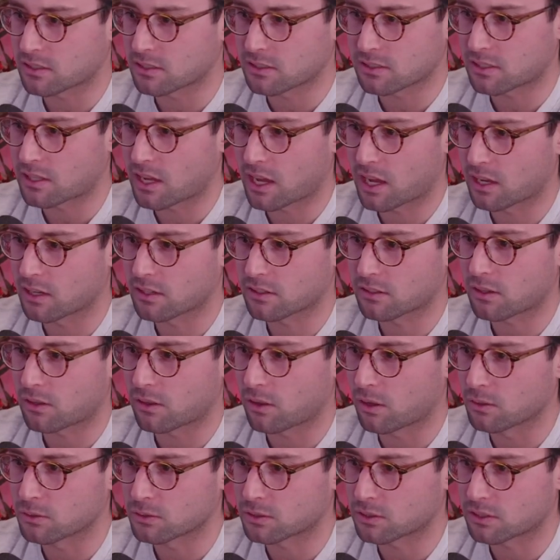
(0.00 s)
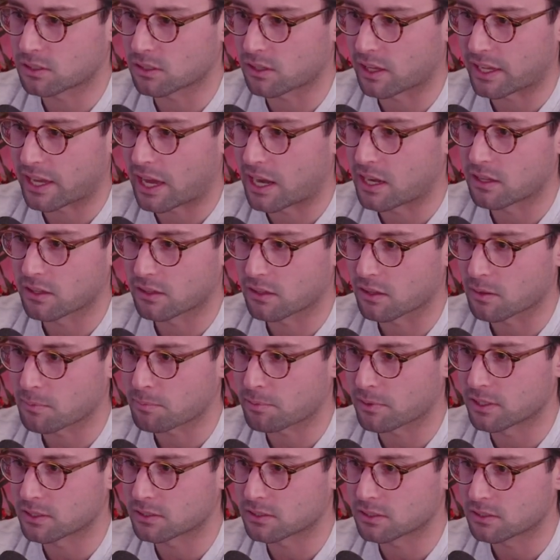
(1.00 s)
it doesn't stand close to like any of the
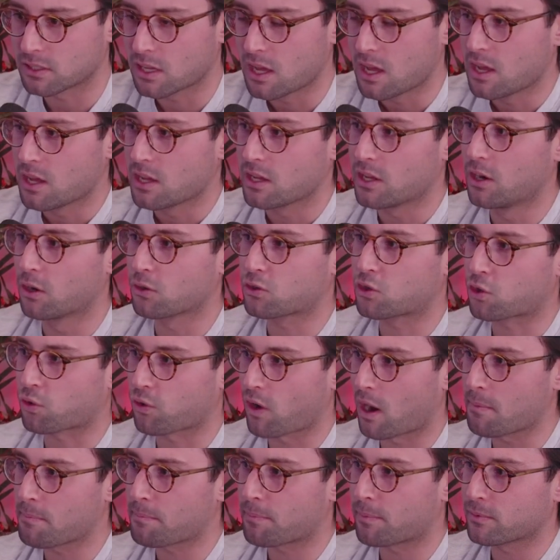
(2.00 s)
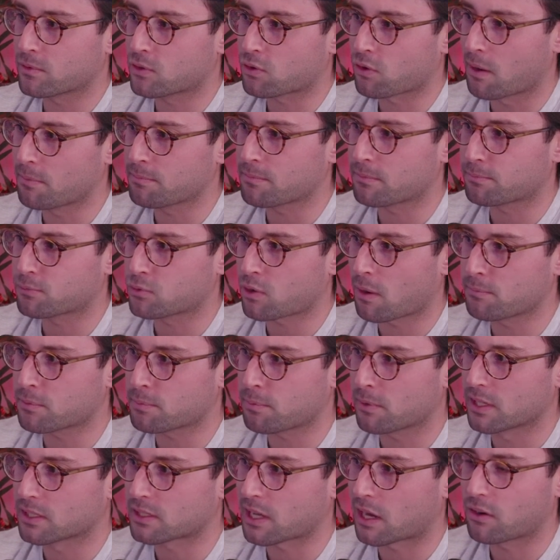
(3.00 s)
other places. No. You know,
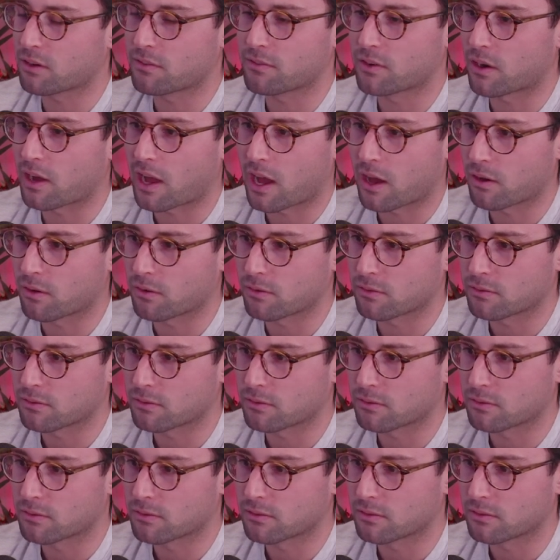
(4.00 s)
Trump's place. I don't even know how